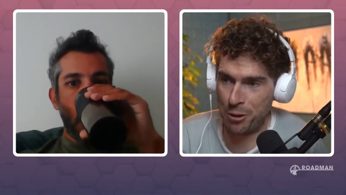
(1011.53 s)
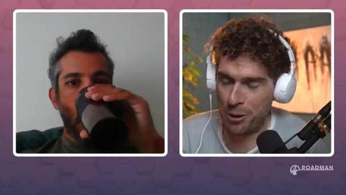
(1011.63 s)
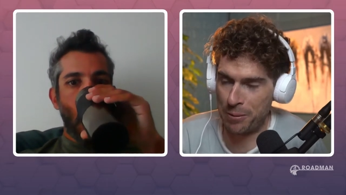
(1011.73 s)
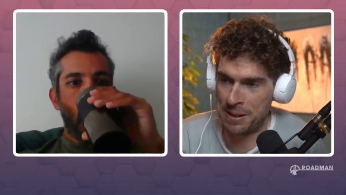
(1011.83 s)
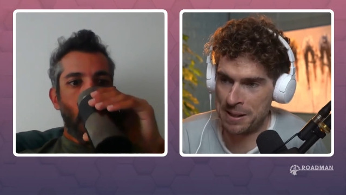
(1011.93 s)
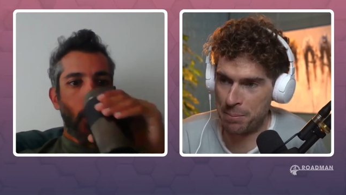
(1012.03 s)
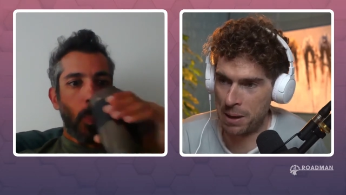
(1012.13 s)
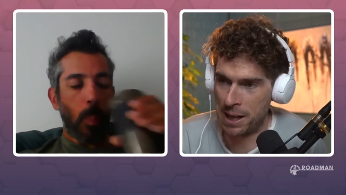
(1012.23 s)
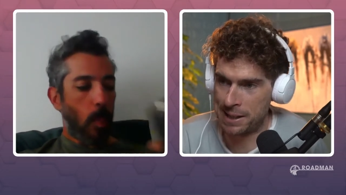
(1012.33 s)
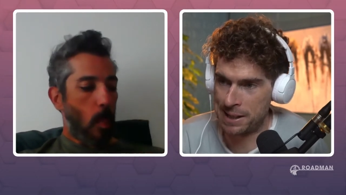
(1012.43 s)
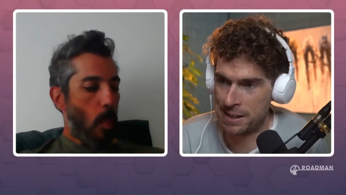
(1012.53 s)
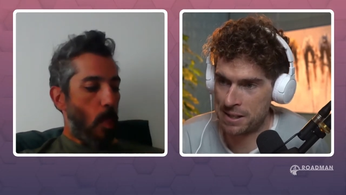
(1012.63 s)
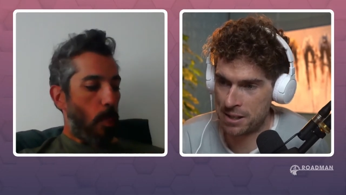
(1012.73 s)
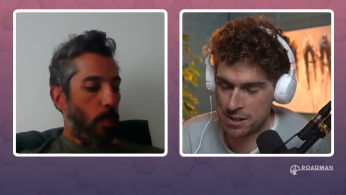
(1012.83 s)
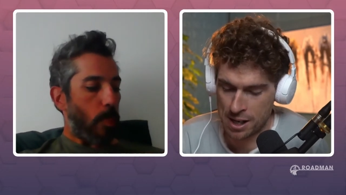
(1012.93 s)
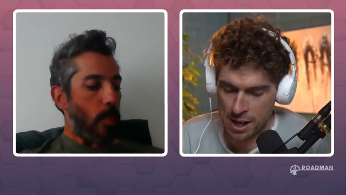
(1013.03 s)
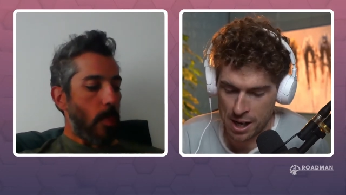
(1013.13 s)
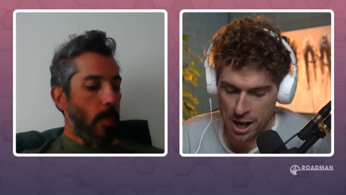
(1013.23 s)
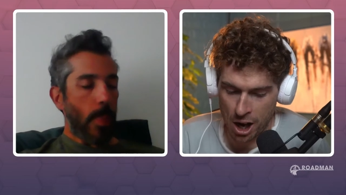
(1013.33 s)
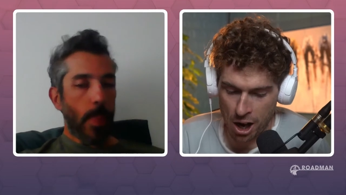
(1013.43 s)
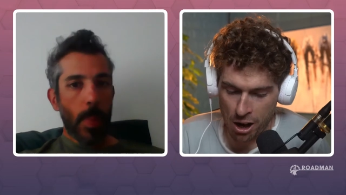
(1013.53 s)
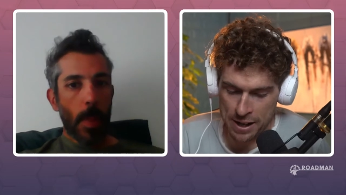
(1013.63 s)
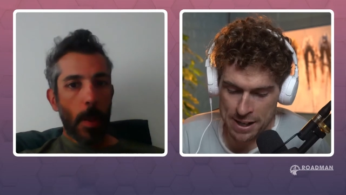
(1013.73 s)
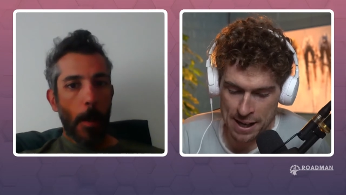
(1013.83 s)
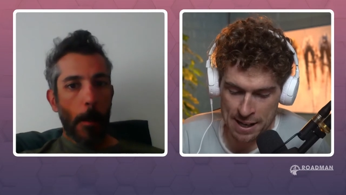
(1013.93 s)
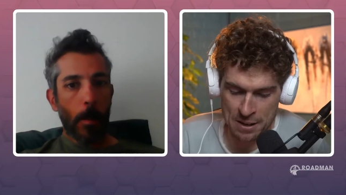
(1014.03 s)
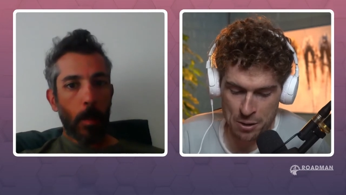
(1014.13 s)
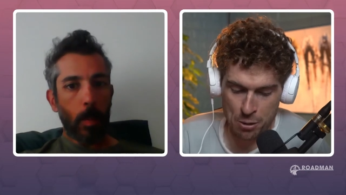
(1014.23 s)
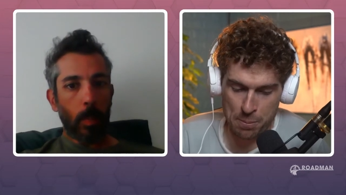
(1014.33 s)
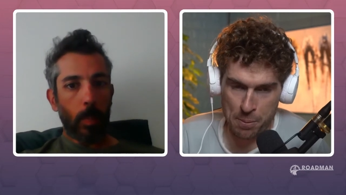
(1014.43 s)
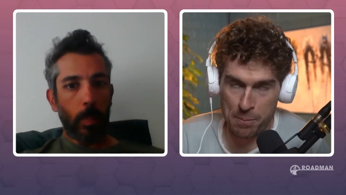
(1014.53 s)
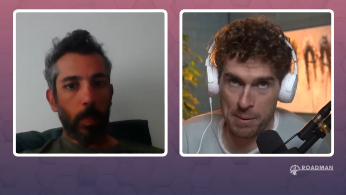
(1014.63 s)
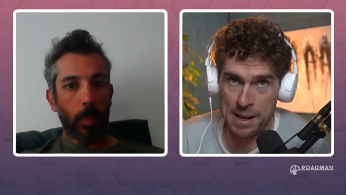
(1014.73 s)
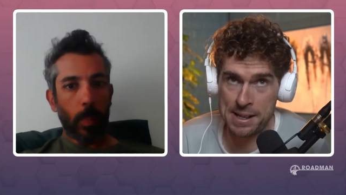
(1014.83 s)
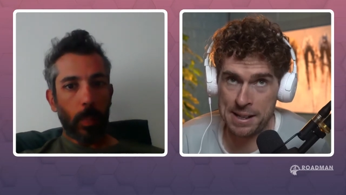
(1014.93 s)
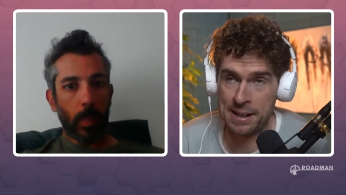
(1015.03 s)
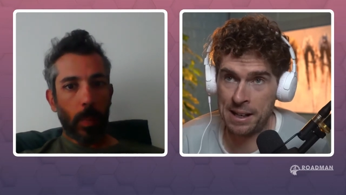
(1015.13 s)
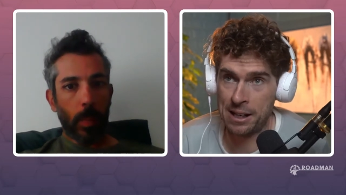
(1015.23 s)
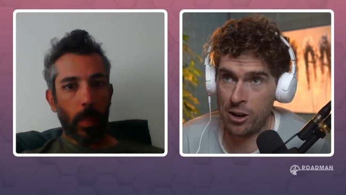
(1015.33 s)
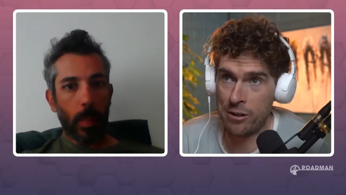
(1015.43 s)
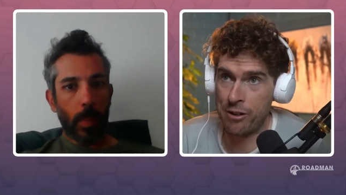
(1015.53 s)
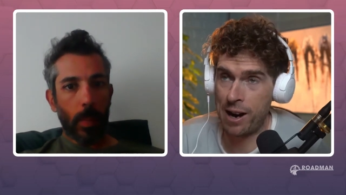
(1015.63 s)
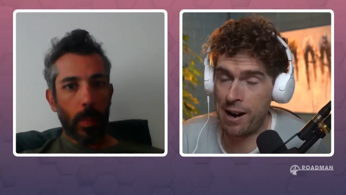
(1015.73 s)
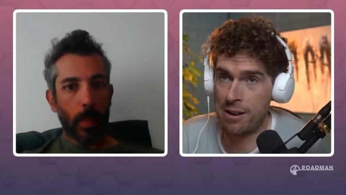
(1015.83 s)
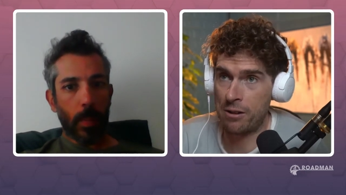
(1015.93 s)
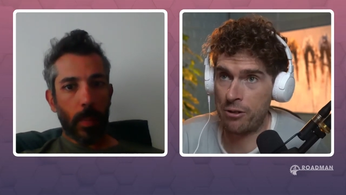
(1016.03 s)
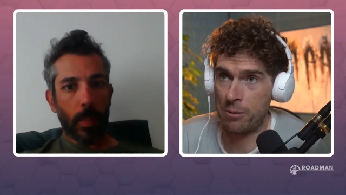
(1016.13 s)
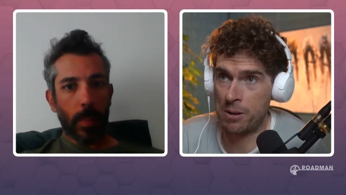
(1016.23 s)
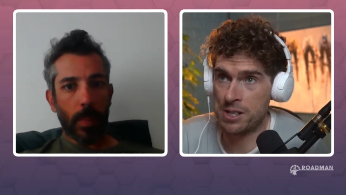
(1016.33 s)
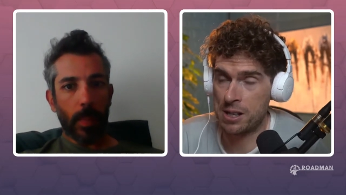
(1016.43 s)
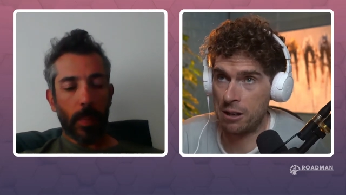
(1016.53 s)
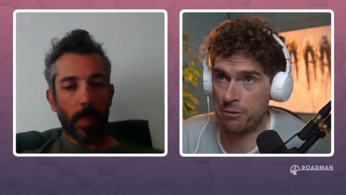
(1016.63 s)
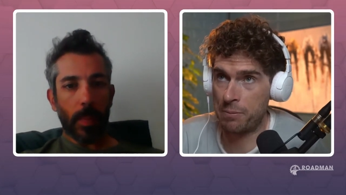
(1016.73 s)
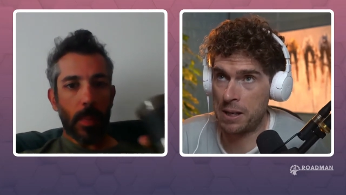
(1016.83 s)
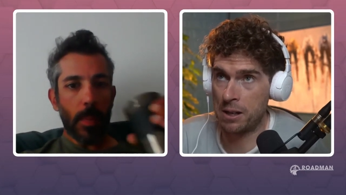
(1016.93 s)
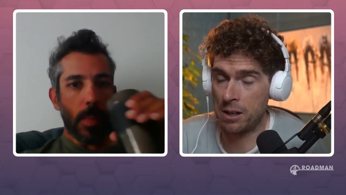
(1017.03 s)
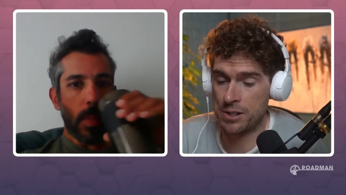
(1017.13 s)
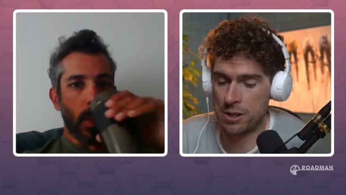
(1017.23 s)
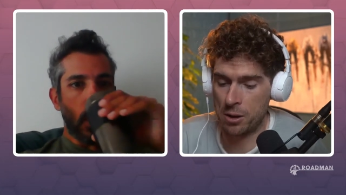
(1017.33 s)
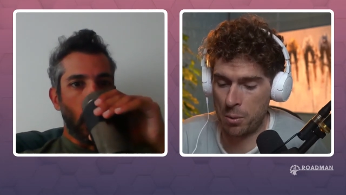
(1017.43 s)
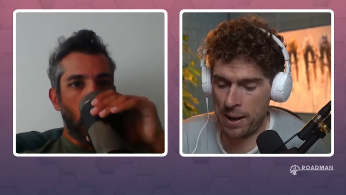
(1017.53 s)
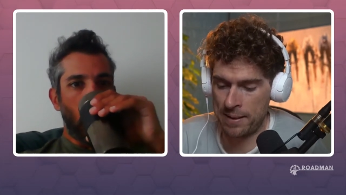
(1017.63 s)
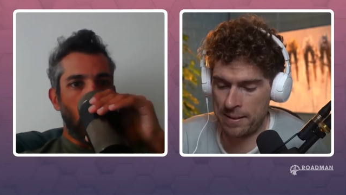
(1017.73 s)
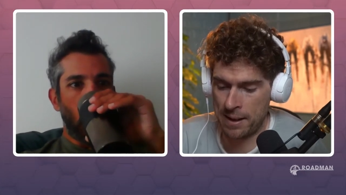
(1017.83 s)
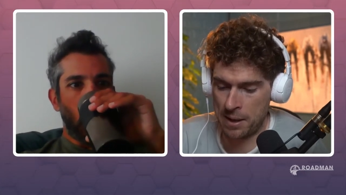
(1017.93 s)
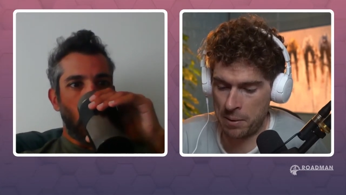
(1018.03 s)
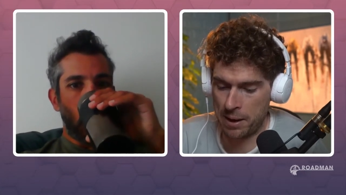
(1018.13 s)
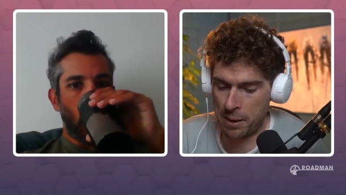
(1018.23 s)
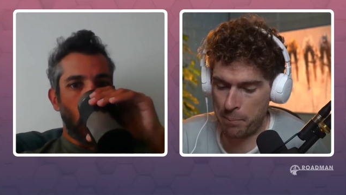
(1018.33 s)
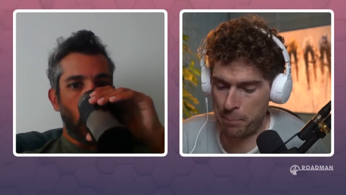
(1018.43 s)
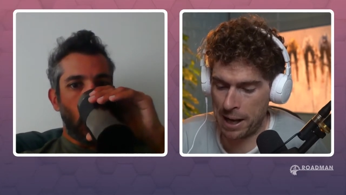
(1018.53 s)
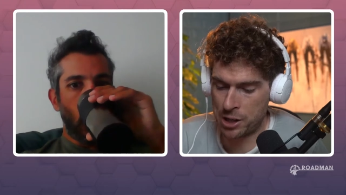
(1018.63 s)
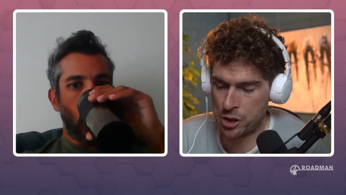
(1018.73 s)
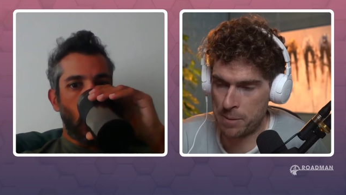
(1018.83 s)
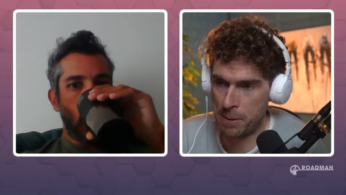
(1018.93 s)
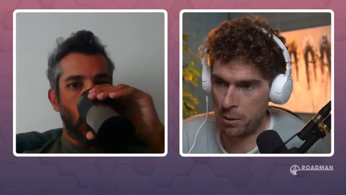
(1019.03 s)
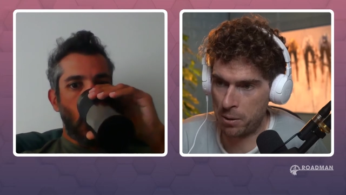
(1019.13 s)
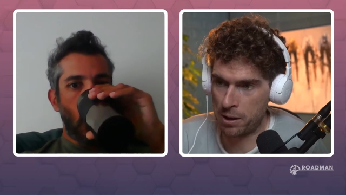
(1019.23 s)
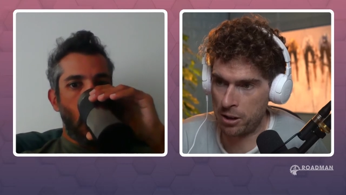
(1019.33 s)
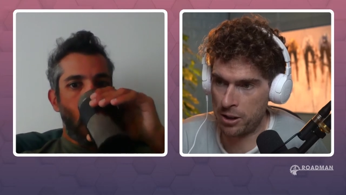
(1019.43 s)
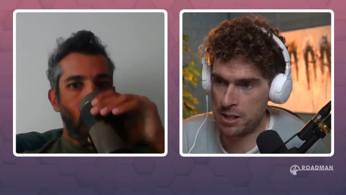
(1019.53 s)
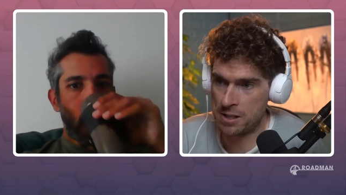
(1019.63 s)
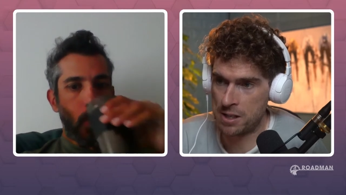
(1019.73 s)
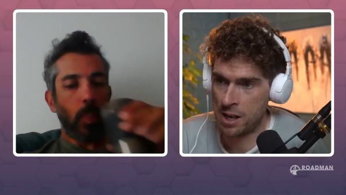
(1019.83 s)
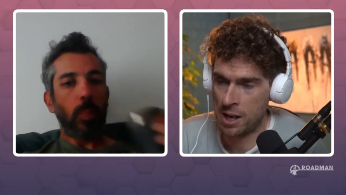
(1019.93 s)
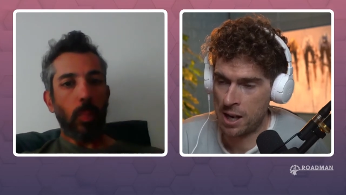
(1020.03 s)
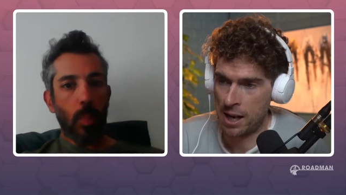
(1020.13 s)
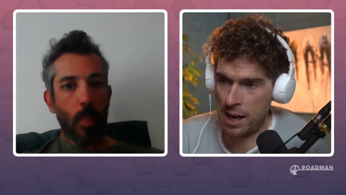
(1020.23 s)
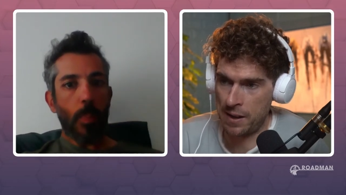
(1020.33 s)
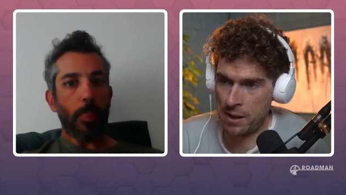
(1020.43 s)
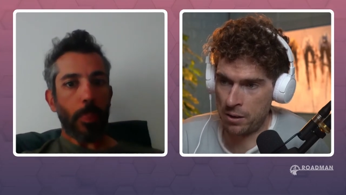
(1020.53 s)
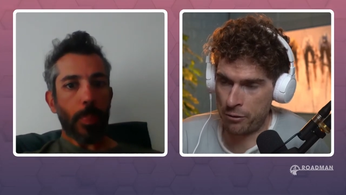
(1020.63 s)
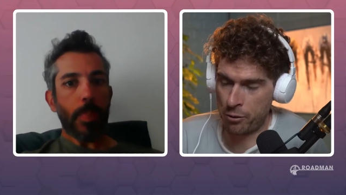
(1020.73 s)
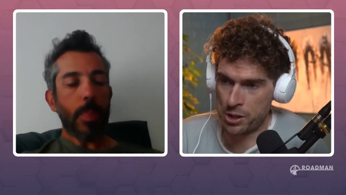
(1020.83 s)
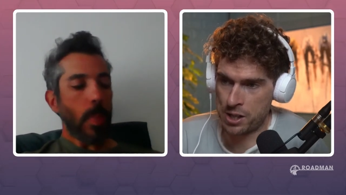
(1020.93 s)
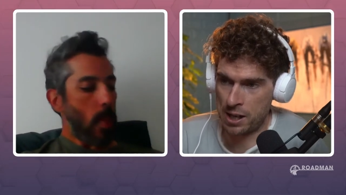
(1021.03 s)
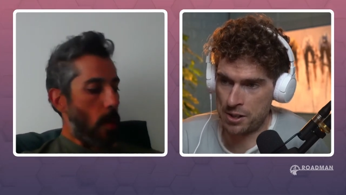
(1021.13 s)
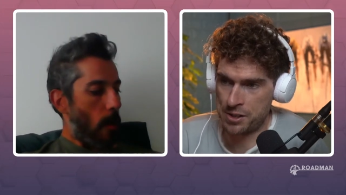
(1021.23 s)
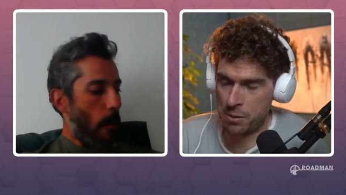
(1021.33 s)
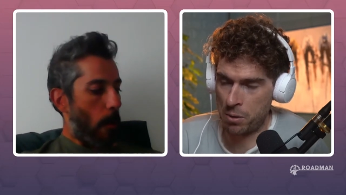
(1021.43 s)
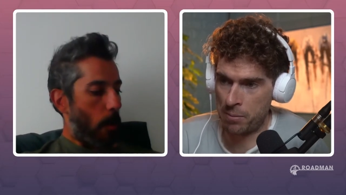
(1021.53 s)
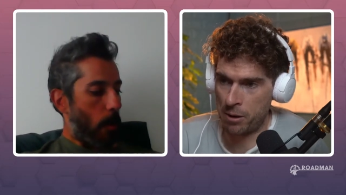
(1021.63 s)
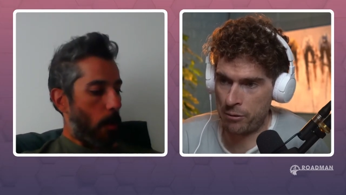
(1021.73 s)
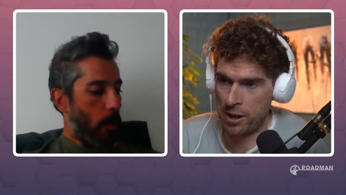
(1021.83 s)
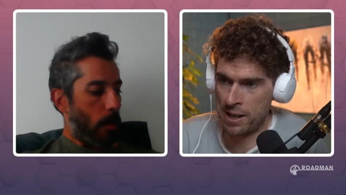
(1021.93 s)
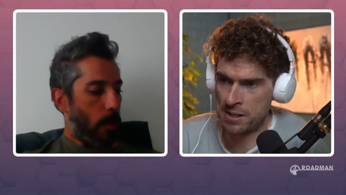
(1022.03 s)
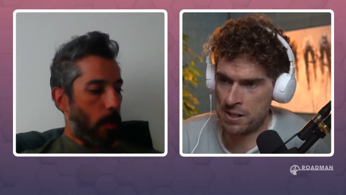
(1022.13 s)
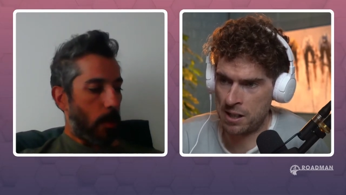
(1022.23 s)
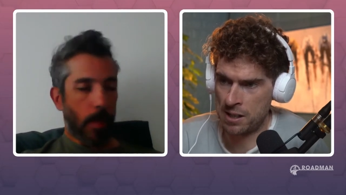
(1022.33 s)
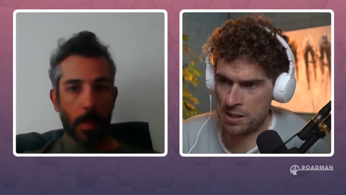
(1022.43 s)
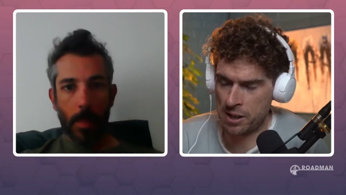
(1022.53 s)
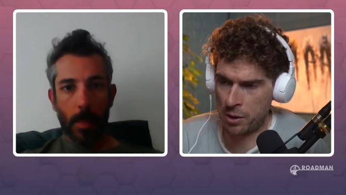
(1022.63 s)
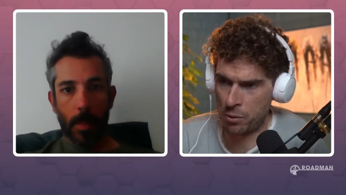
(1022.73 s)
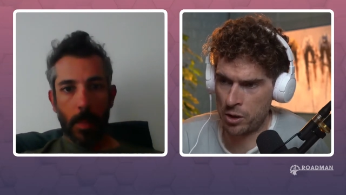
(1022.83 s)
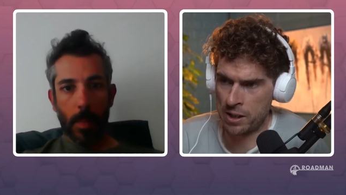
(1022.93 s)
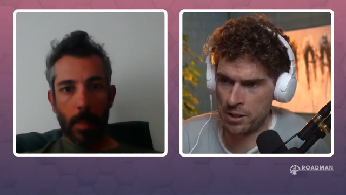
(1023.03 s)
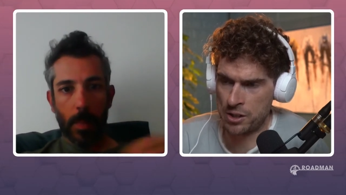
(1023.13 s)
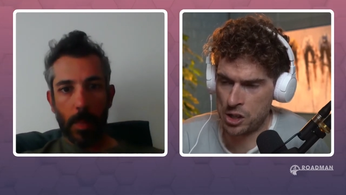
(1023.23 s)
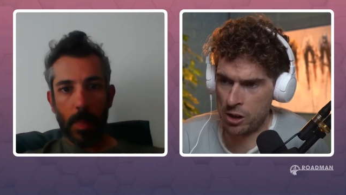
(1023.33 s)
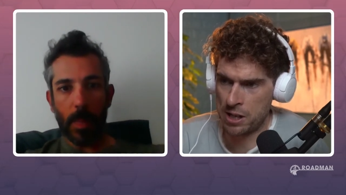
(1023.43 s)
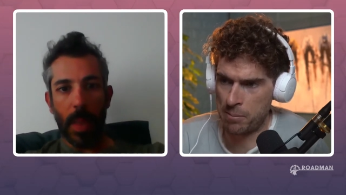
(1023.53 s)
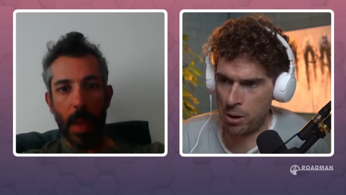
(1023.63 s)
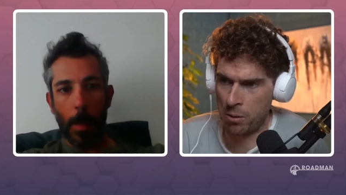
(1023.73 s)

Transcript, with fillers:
Speaker 1: I went into Badlands because I ended up making life harder for myself because I went in with like battery powered lights. And then on the first day, I see one of my friends and he's like running a dynamo. And